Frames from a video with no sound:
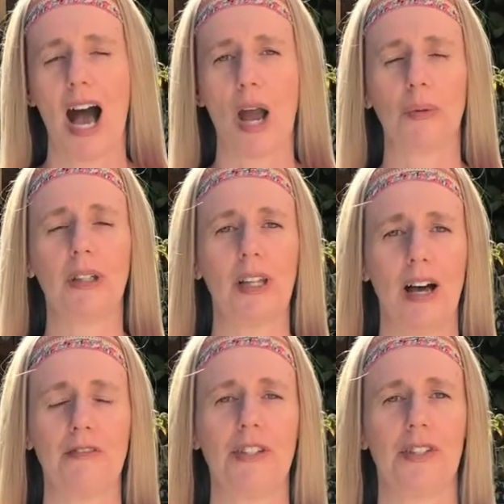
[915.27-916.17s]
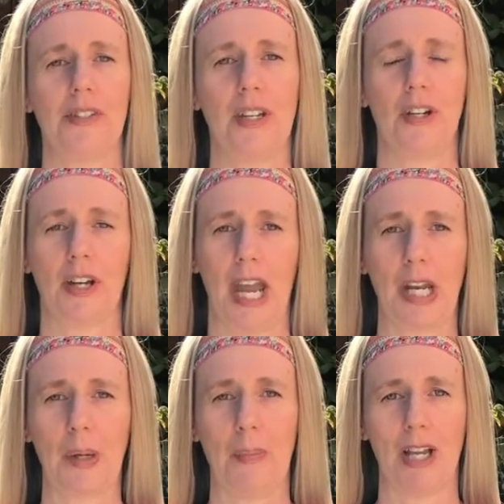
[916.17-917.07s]
I would love to see your
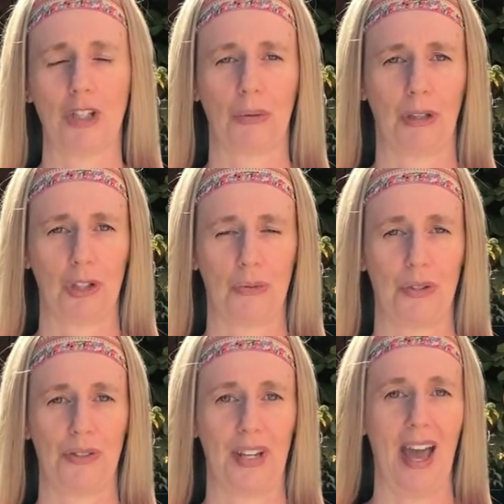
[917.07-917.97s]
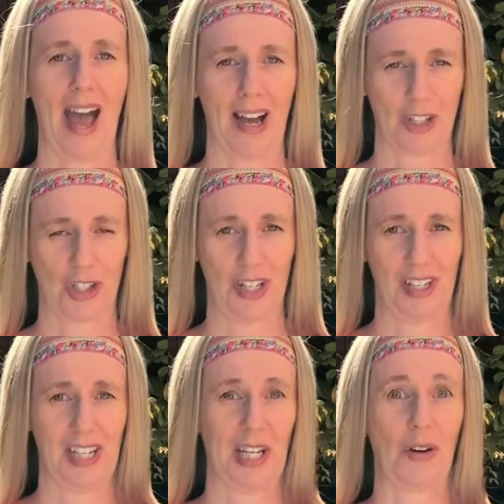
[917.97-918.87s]
candle magic rituals in action
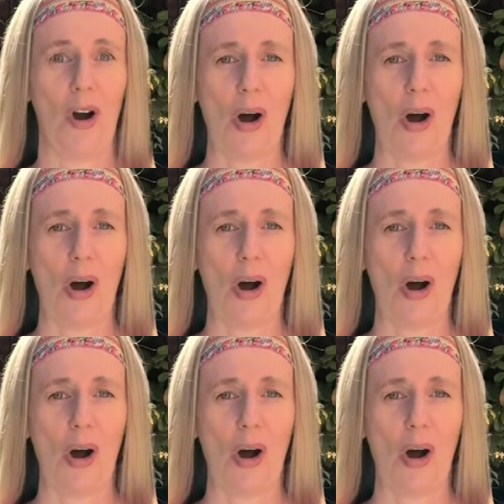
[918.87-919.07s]
and hear